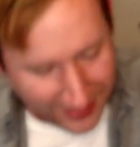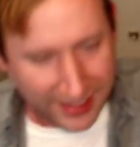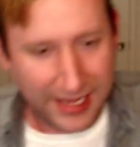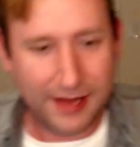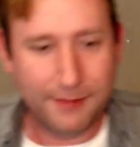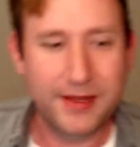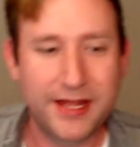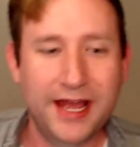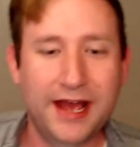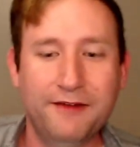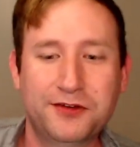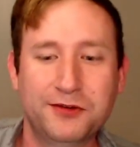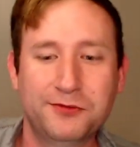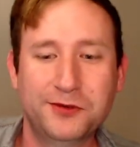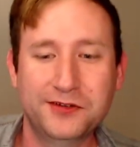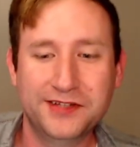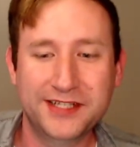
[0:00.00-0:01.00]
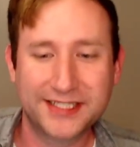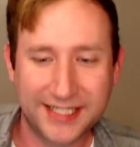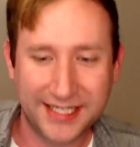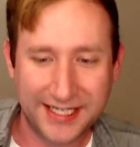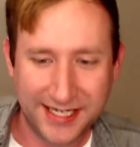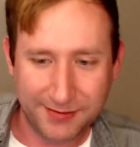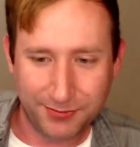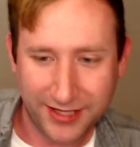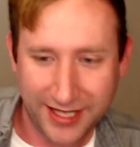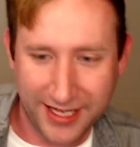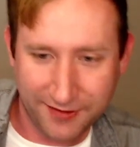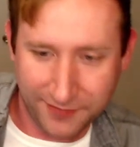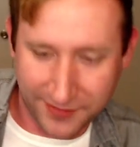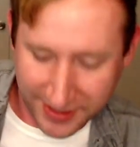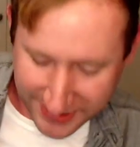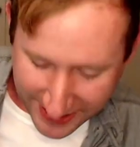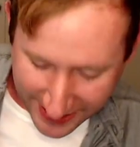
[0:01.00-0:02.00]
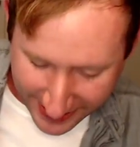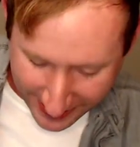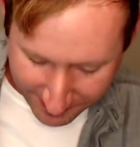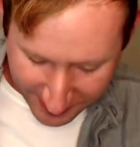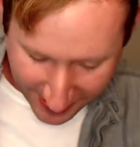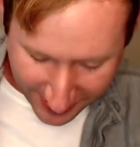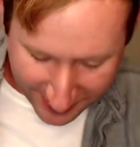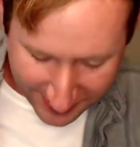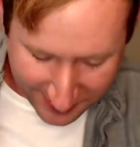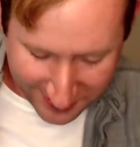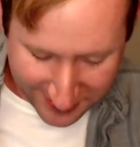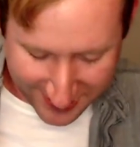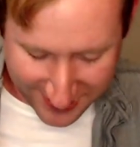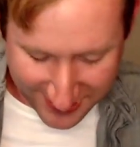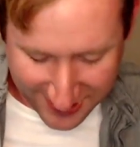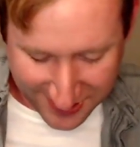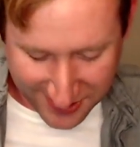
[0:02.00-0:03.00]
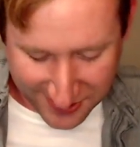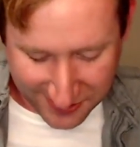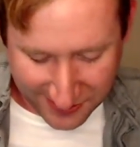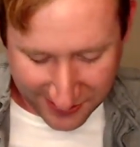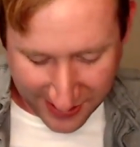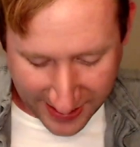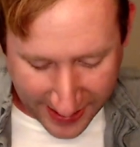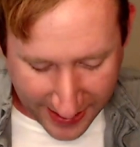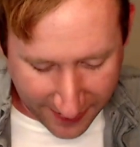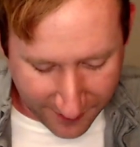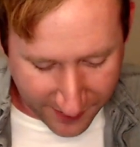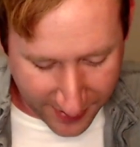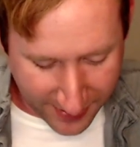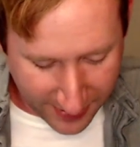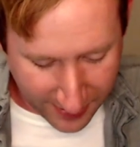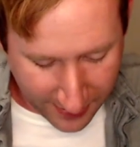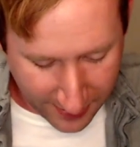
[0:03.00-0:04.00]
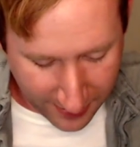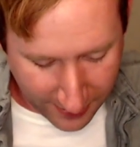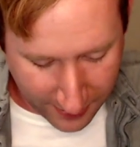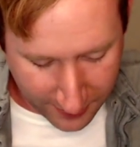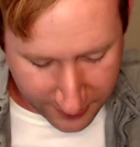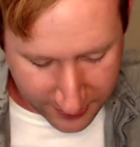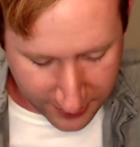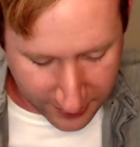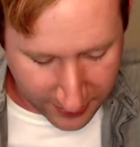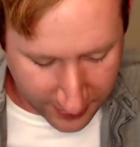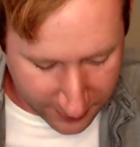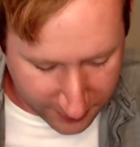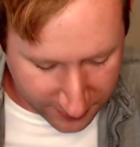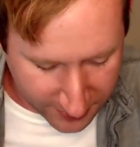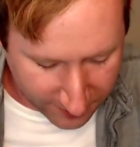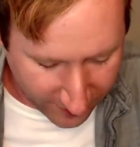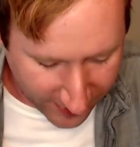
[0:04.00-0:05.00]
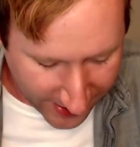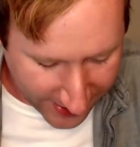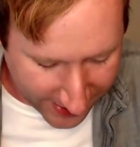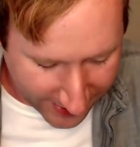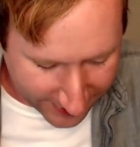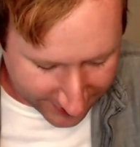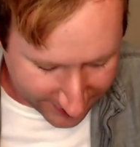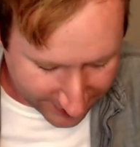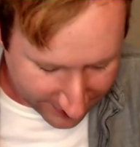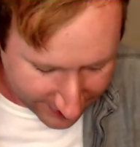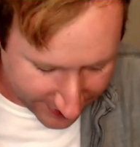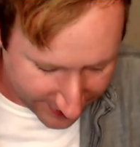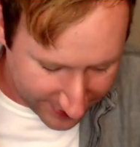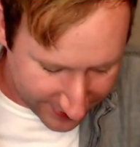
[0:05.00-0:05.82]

I may have to ruin this because I didn't plan for this. I'm not used to having to undo some wax like